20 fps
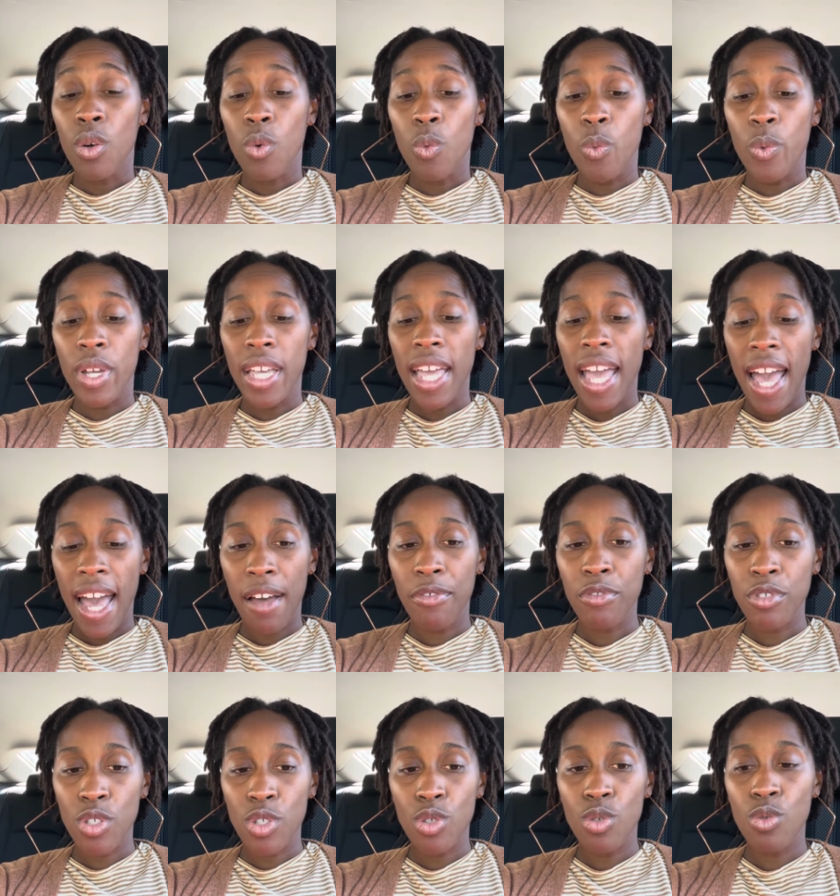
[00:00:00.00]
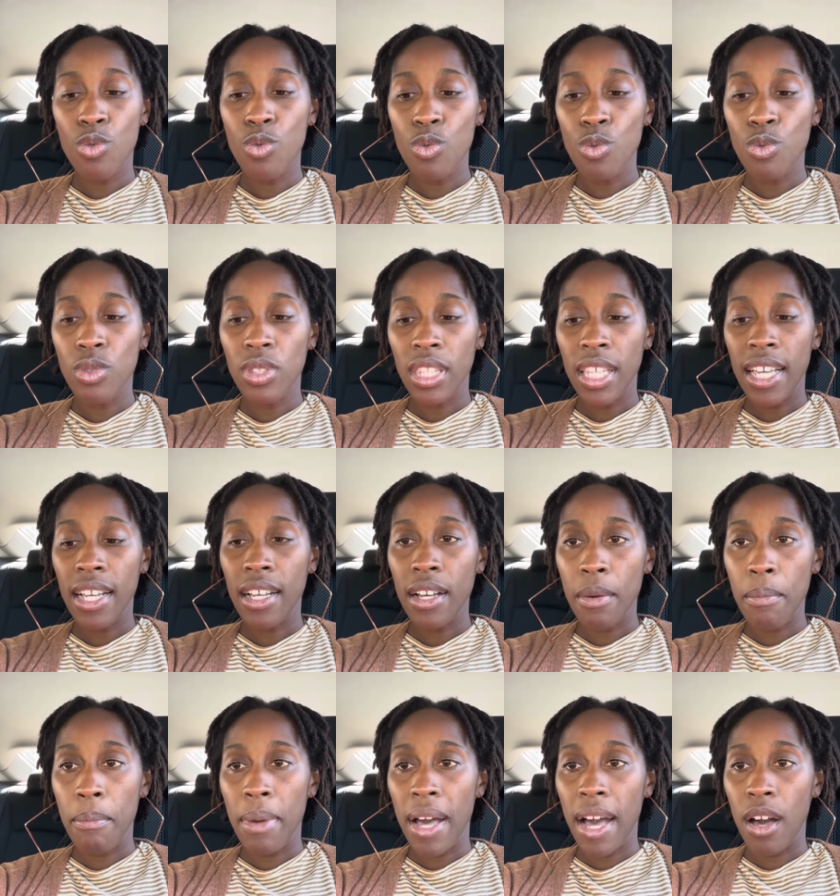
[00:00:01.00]
we have to think
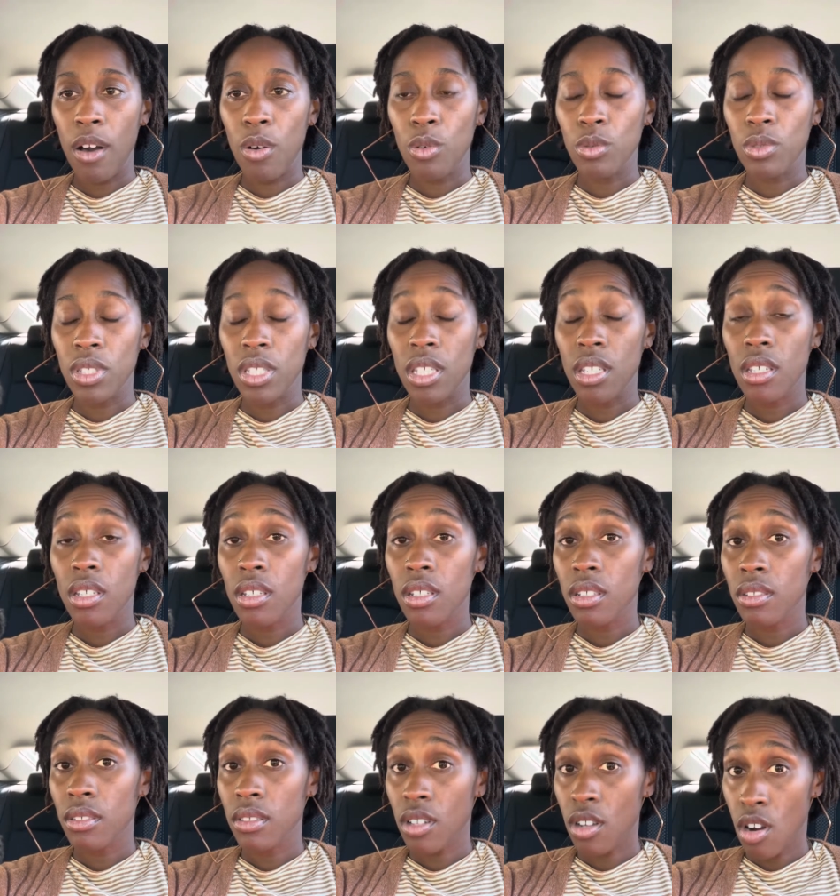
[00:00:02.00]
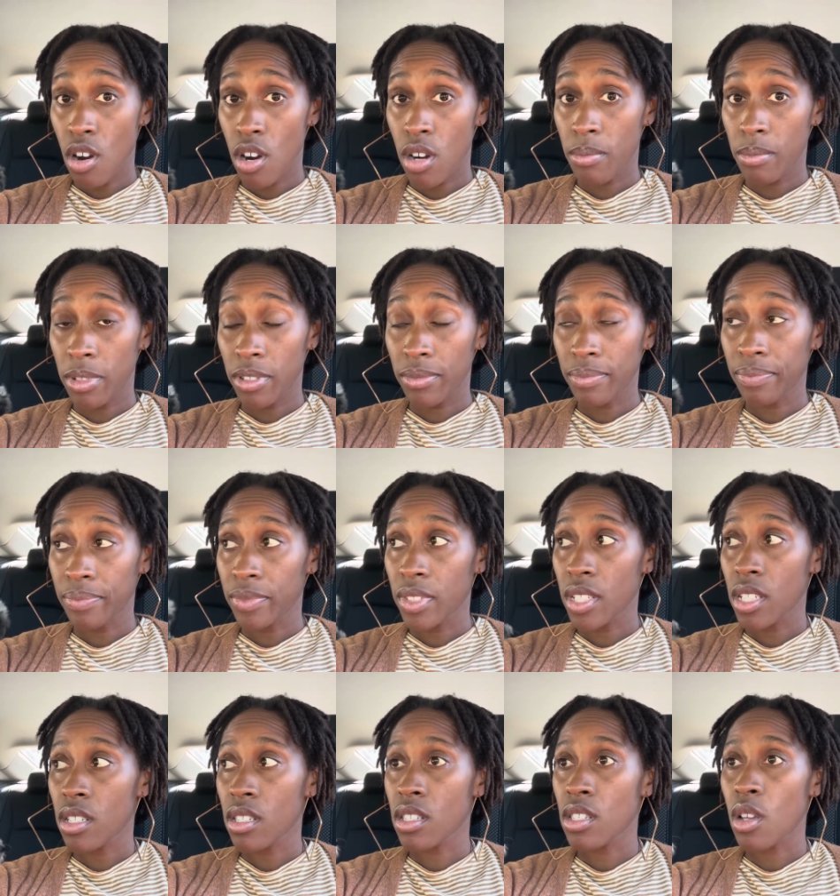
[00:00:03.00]
about karma.
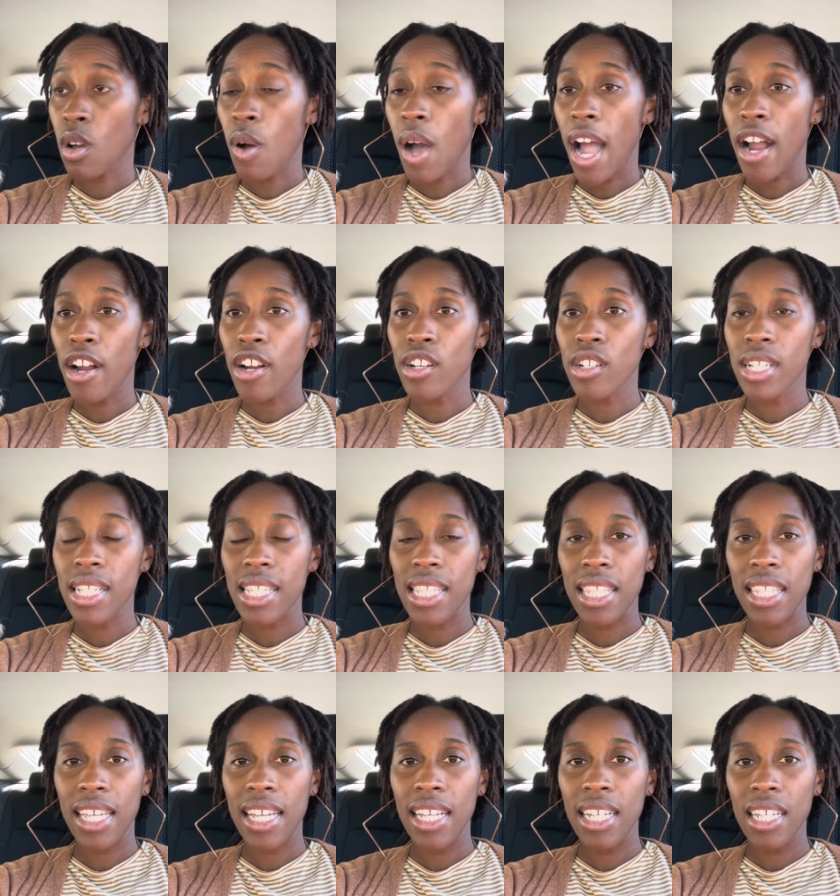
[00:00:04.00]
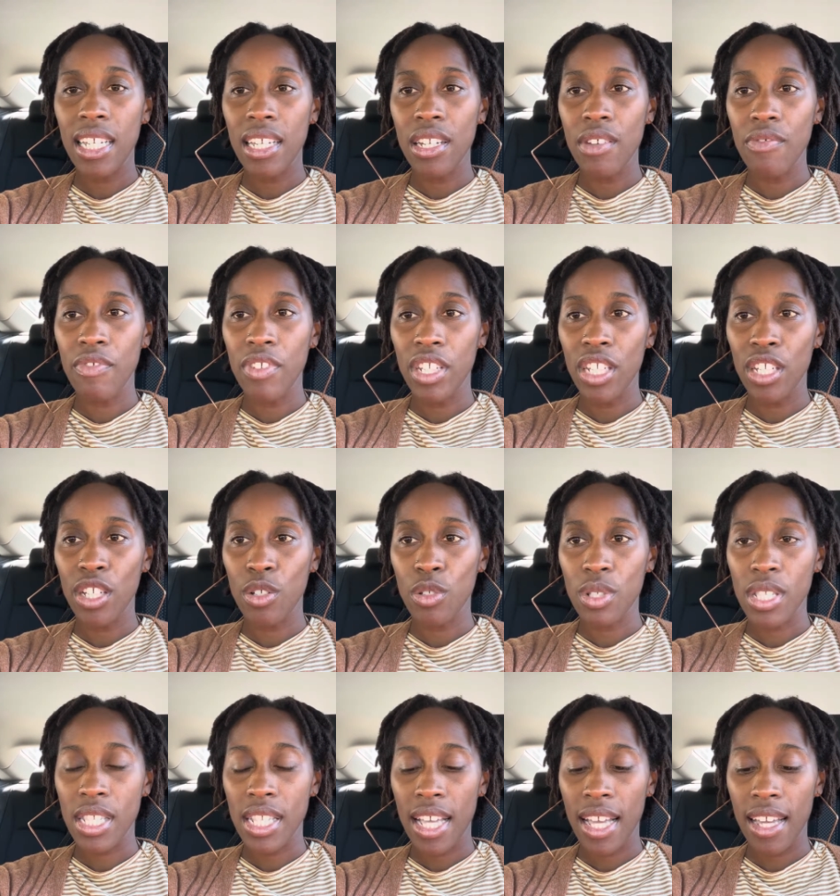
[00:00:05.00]
So I heard this lady in a video
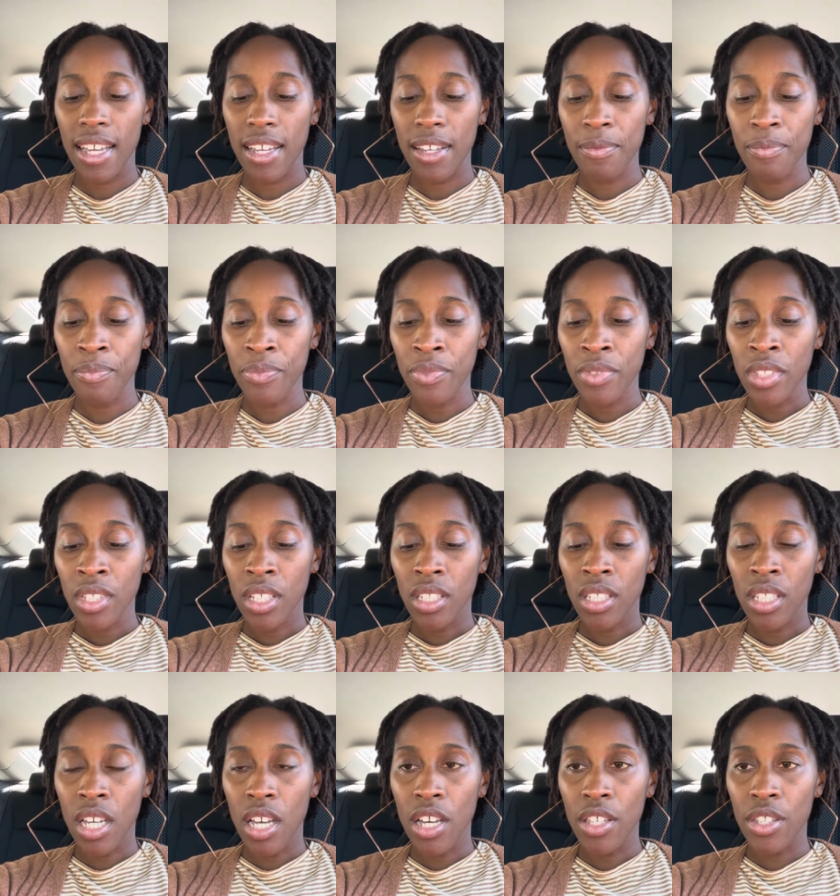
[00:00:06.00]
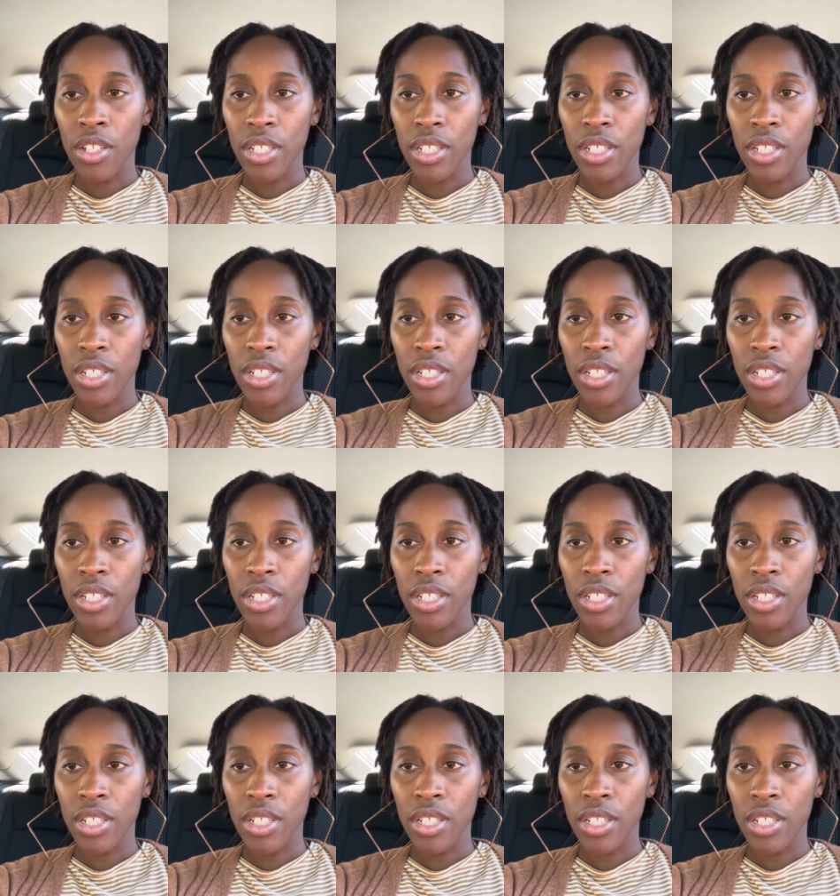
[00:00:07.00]
say the other